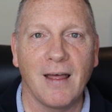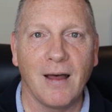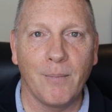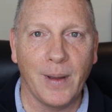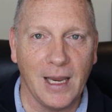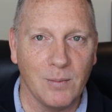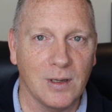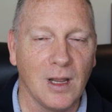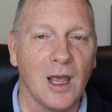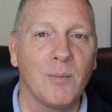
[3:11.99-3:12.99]
a
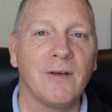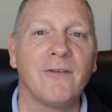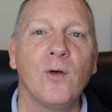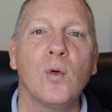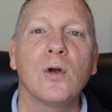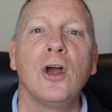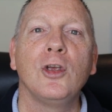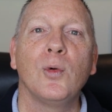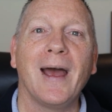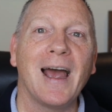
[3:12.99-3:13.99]
payment before
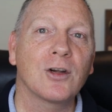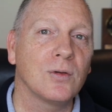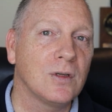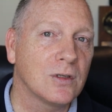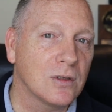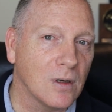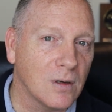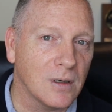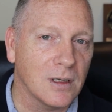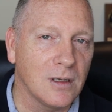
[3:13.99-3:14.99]
you actually
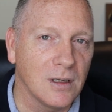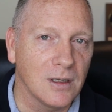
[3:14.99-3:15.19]
started